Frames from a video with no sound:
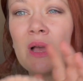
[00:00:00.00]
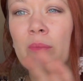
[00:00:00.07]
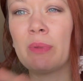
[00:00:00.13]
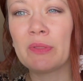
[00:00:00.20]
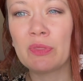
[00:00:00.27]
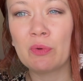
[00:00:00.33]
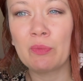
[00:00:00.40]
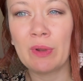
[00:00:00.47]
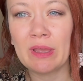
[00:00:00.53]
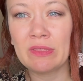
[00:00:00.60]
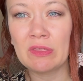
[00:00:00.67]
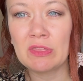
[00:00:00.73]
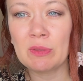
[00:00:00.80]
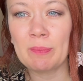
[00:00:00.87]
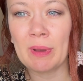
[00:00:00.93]
But the way
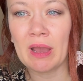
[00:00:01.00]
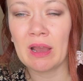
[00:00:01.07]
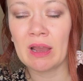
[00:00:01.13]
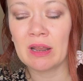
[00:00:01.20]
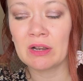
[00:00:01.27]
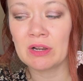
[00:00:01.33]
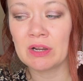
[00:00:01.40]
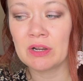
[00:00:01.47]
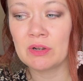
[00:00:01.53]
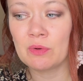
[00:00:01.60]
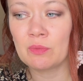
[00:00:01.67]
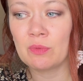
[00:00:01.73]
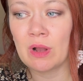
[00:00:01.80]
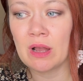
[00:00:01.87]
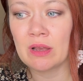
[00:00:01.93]
that the
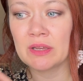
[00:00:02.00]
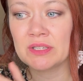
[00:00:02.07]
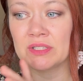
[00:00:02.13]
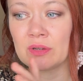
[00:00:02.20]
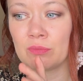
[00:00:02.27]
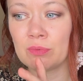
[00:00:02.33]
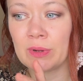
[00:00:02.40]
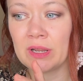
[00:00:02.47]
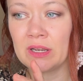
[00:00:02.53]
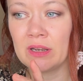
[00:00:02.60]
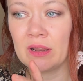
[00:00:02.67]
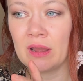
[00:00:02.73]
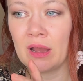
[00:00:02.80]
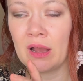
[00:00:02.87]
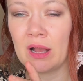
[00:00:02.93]
pattern was
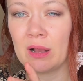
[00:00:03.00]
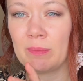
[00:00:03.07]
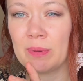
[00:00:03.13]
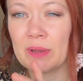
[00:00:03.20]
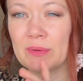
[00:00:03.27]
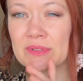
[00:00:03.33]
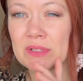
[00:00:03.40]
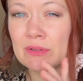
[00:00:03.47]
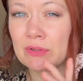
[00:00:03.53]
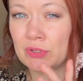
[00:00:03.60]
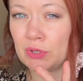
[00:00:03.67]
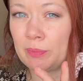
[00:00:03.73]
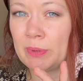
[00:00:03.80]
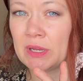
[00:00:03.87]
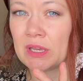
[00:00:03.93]
written up, it was a
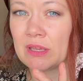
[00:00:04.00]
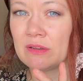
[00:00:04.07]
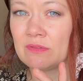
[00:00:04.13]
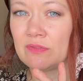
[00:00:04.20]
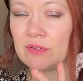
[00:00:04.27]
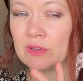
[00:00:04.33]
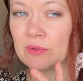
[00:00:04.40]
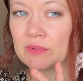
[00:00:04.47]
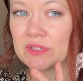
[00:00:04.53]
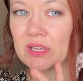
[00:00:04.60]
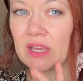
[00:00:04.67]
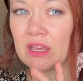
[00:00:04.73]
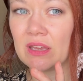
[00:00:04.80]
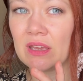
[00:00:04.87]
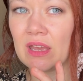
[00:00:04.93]
little bit
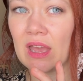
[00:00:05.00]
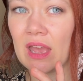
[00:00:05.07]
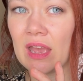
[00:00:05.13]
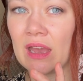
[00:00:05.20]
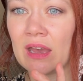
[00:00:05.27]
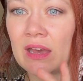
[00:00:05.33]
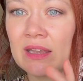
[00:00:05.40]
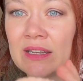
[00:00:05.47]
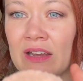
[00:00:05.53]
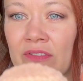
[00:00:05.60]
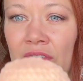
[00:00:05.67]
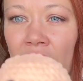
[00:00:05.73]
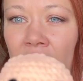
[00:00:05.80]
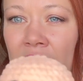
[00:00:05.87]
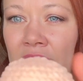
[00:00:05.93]
confusing, and I
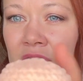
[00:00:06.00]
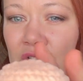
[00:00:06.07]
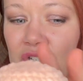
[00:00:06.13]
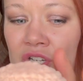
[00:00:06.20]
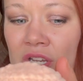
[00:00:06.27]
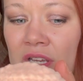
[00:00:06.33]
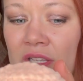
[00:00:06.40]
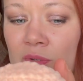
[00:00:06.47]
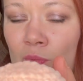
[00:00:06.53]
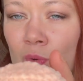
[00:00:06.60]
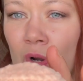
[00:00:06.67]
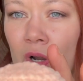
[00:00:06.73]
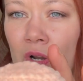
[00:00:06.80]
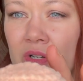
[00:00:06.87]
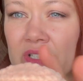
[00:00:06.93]
felt like the cheeks
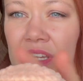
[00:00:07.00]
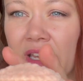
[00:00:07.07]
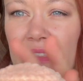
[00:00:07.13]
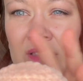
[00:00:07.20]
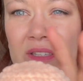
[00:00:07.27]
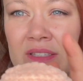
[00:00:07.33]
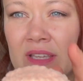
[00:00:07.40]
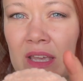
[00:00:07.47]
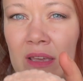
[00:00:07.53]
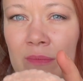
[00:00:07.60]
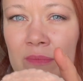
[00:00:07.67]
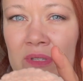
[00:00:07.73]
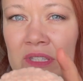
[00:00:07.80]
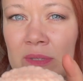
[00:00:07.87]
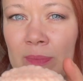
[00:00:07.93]
weren't in the
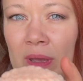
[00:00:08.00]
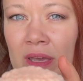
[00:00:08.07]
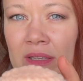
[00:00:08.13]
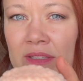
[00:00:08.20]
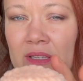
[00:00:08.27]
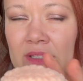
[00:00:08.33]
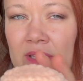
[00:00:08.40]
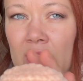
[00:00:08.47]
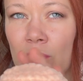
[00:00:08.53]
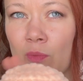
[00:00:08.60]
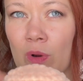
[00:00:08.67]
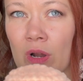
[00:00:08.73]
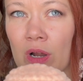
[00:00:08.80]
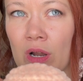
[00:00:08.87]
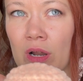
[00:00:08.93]
same space as they
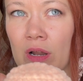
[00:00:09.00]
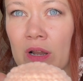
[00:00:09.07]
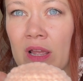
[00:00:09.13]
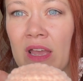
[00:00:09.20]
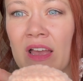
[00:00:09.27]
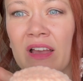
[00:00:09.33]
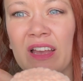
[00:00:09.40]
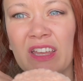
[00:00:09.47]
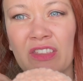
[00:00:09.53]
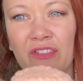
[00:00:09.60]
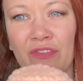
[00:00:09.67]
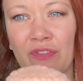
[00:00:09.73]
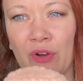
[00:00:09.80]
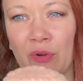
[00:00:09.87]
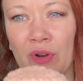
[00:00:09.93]
were in the
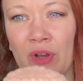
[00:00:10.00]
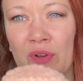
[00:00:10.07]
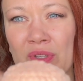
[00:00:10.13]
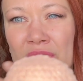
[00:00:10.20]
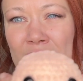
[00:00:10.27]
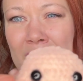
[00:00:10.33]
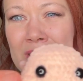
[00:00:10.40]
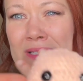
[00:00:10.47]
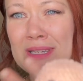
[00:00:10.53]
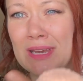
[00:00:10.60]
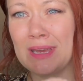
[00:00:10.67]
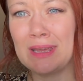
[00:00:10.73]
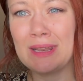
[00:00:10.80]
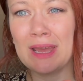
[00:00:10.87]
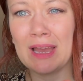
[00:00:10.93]
photo. So I
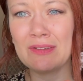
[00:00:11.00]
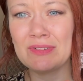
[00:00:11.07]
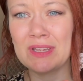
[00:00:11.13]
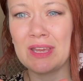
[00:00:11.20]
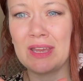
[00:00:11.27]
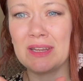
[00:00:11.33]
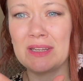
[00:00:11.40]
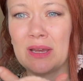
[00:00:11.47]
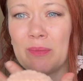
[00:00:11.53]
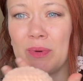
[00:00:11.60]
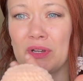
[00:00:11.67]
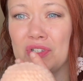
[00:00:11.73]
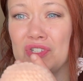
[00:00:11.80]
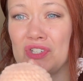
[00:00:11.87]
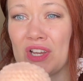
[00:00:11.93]
did have to end up
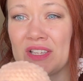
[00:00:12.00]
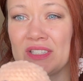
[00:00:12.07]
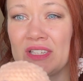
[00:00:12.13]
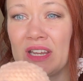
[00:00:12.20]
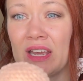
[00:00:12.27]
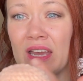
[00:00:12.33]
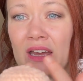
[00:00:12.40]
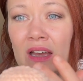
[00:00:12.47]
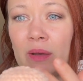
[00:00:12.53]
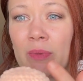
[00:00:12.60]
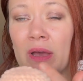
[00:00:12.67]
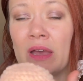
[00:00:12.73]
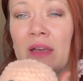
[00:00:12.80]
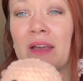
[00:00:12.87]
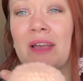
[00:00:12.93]
adjusting it a
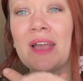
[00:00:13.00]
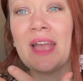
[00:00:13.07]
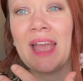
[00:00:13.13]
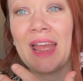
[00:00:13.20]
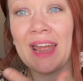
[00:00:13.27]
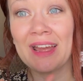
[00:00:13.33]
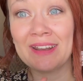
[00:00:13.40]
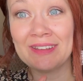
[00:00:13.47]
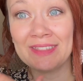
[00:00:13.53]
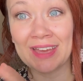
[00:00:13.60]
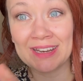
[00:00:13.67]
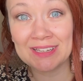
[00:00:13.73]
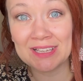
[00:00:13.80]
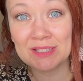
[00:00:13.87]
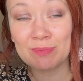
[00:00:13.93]
bit. And
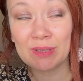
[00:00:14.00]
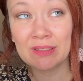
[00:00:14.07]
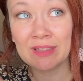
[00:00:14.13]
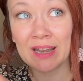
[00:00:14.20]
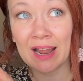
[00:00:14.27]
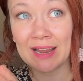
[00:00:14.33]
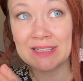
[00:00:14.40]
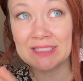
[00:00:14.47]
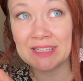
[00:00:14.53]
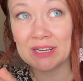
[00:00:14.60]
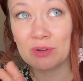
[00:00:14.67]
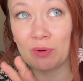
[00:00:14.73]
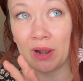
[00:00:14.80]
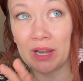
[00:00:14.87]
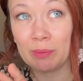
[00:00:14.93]
that does mean that I
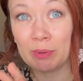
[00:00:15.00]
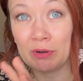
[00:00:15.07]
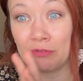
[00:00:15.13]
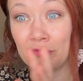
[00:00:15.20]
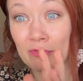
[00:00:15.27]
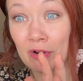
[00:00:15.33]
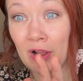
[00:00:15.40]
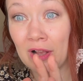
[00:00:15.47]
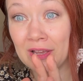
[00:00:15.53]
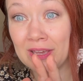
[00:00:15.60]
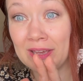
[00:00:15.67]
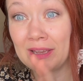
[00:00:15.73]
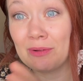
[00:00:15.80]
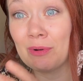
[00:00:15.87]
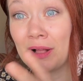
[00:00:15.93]
did quite a bit of
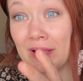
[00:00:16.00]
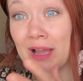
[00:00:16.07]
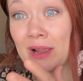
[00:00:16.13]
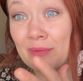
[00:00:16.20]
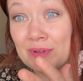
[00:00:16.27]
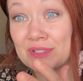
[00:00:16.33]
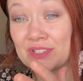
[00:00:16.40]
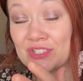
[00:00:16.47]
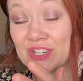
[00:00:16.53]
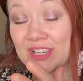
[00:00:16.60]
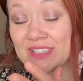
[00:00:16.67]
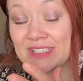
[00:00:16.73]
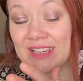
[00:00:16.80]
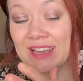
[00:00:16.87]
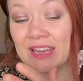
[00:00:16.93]
frogging while I was
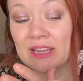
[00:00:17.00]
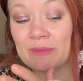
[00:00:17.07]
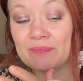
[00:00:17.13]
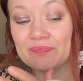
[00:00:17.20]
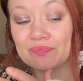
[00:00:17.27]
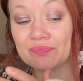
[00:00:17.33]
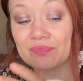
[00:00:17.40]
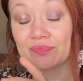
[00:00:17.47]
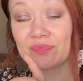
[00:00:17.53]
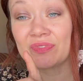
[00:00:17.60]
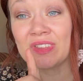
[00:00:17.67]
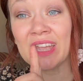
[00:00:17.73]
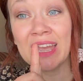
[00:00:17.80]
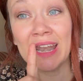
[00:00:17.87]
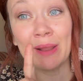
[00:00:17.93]
adjusting it.
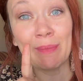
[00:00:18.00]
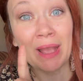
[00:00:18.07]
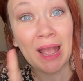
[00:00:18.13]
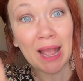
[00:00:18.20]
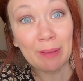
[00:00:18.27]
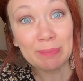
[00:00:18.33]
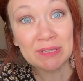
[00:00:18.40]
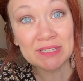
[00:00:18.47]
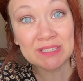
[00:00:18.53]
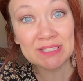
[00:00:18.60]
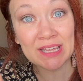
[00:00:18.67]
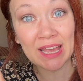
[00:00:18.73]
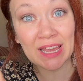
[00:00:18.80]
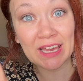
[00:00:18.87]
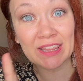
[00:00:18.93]
And I'm happy to
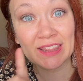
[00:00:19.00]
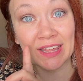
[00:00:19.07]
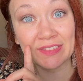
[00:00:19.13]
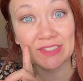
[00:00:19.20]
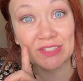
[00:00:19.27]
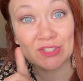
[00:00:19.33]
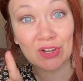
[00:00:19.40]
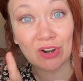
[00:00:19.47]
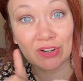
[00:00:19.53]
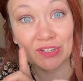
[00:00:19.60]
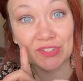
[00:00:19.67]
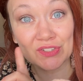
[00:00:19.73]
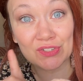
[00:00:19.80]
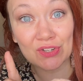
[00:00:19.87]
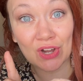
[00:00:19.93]
say that this yarn
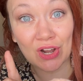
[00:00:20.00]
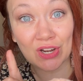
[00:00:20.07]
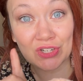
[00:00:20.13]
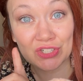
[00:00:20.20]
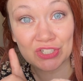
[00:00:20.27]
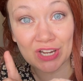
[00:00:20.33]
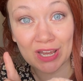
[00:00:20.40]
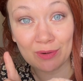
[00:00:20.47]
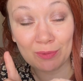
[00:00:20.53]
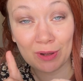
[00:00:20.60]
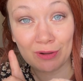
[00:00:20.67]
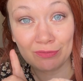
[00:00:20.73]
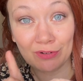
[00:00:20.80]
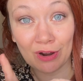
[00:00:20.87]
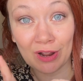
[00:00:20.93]
does not shed
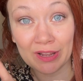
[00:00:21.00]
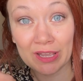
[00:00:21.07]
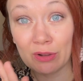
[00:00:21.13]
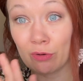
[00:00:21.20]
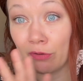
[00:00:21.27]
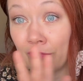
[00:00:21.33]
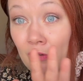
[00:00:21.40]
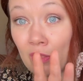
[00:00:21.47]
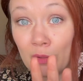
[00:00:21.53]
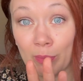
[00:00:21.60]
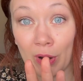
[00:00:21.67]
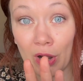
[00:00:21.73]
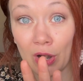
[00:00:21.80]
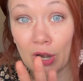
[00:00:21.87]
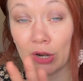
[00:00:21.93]
while frogging or fall
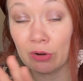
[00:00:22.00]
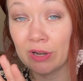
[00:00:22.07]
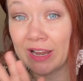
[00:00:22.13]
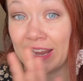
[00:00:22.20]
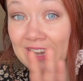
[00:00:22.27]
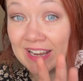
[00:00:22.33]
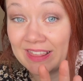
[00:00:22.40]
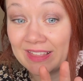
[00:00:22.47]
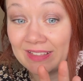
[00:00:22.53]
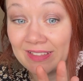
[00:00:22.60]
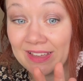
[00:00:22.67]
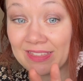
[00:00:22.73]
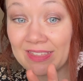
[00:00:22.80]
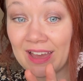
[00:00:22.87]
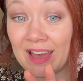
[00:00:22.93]
apart or anything
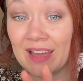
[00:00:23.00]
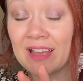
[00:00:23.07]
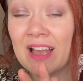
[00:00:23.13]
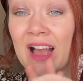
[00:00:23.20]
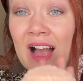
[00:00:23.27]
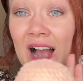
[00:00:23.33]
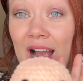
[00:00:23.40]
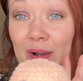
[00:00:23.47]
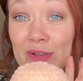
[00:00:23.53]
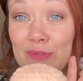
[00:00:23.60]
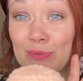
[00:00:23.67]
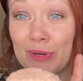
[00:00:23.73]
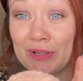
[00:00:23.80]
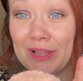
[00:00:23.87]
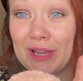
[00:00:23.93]
like that. I
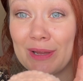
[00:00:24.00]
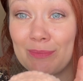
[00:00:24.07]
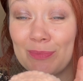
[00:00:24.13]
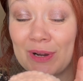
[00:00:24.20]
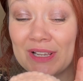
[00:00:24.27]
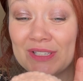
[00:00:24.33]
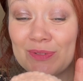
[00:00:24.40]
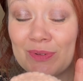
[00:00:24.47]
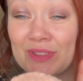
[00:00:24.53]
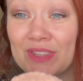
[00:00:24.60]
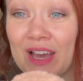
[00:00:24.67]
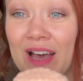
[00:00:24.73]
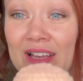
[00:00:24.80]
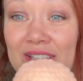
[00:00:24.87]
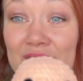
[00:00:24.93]
was really impressed with
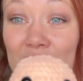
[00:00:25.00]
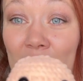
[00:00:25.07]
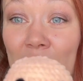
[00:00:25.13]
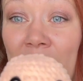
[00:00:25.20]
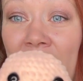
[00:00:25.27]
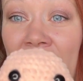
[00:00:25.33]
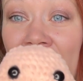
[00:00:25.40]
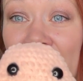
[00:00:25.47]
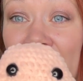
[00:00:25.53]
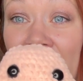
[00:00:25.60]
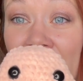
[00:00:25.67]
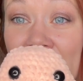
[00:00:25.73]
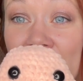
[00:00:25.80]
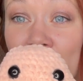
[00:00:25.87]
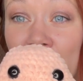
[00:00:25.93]
that. So
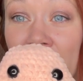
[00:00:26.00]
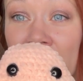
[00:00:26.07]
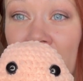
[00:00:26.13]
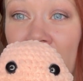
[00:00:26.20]
that is really